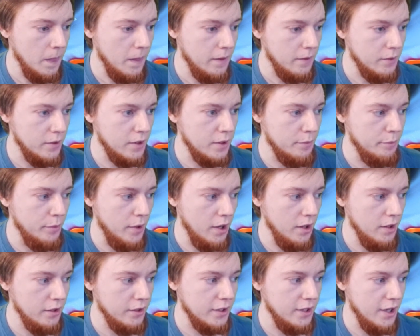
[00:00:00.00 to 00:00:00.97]
We could
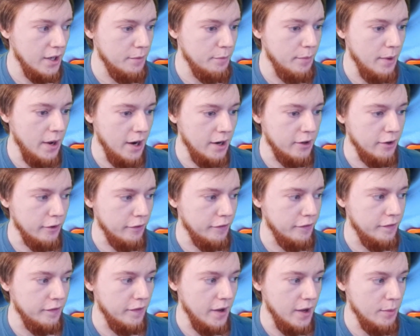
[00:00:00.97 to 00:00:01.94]
Ball of Ged back our
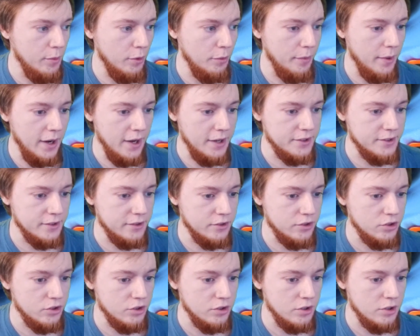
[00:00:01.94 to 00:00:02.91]
Fabled Passage.